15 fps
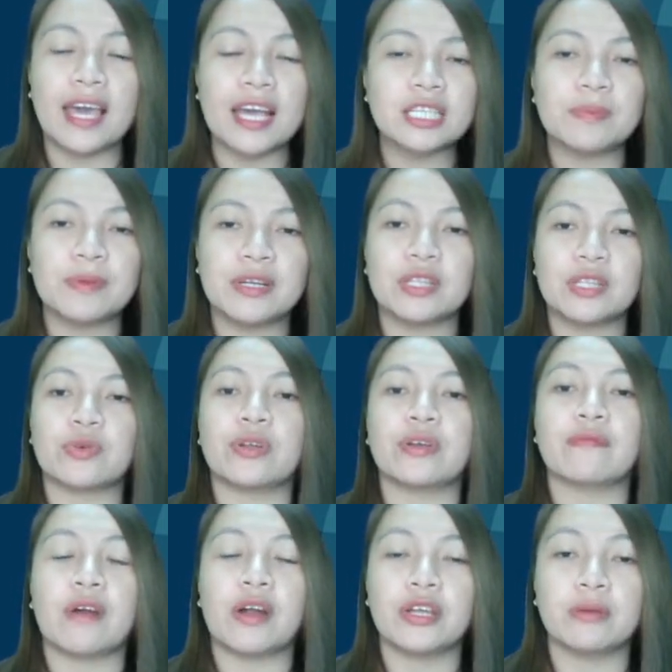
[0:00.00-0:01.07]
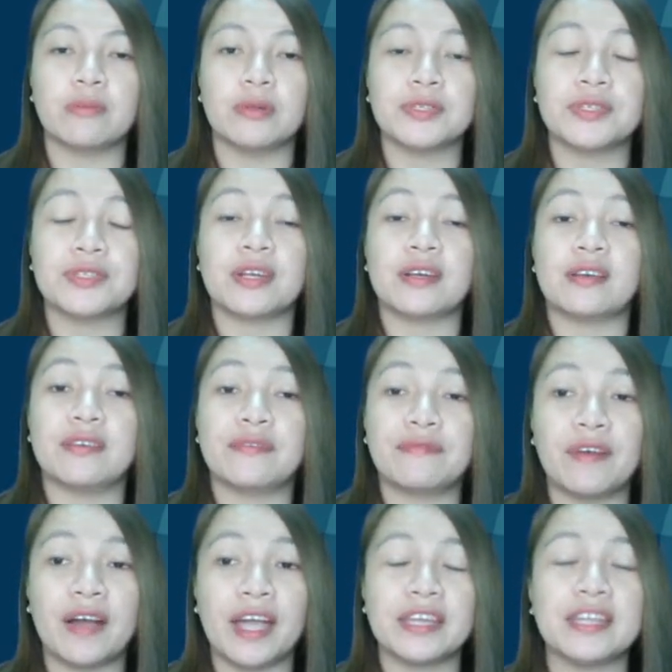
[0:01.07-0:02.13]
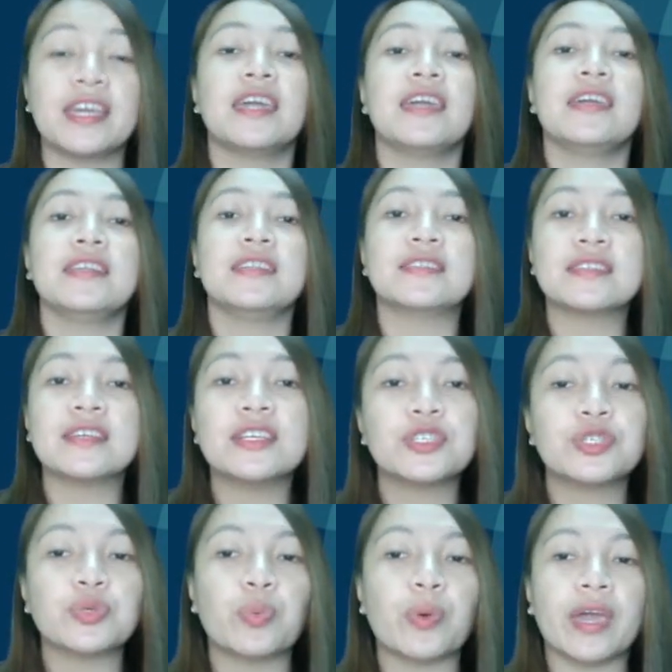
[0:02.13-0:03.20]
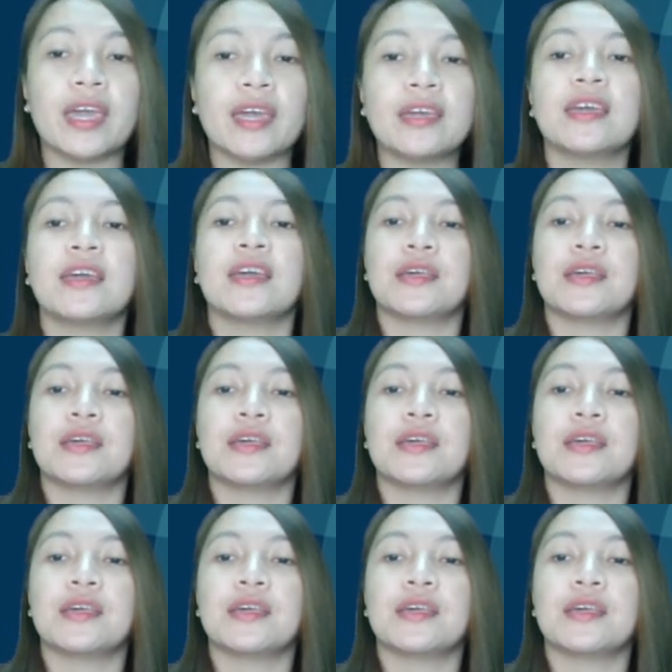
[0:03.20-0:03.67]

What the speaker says: explanatory variables that are defined in such a way